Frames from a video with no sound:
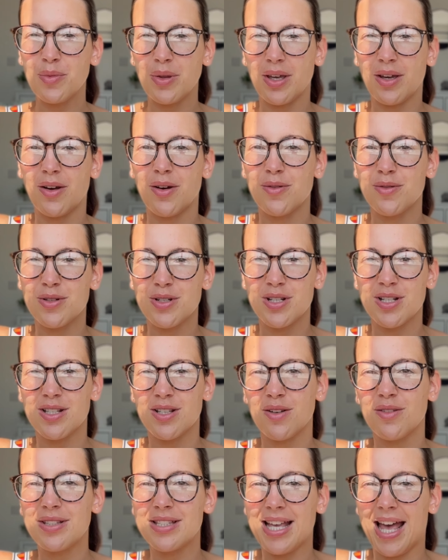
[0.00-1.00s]
like I was just
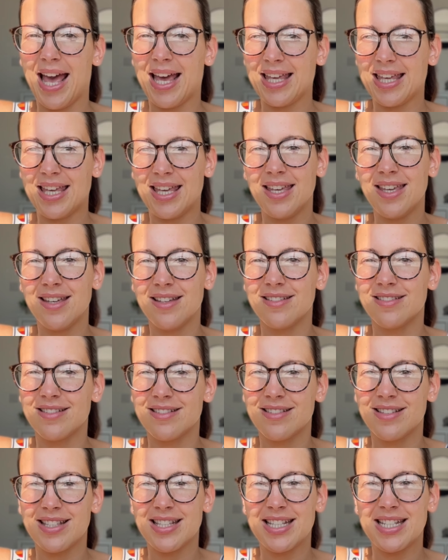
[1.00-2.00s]
so tacky and
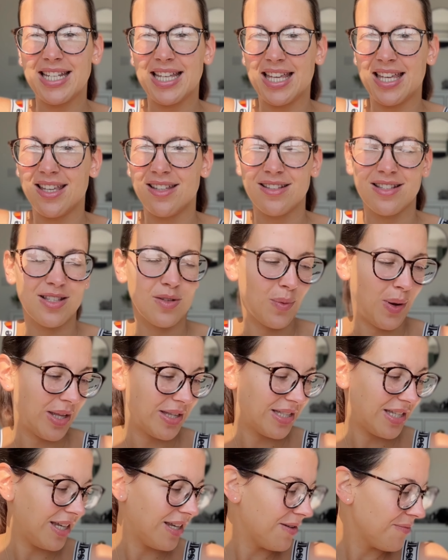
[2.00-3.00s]
sticky and
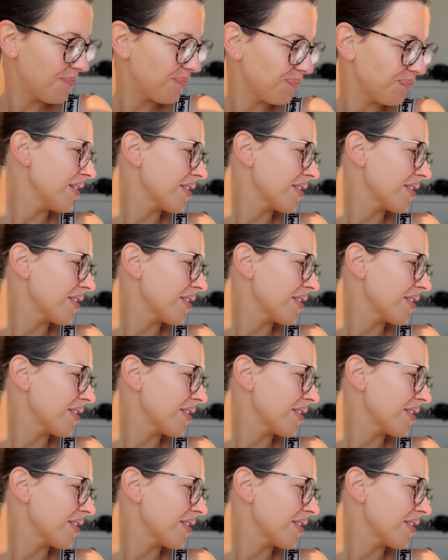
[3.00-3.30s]
sweaty.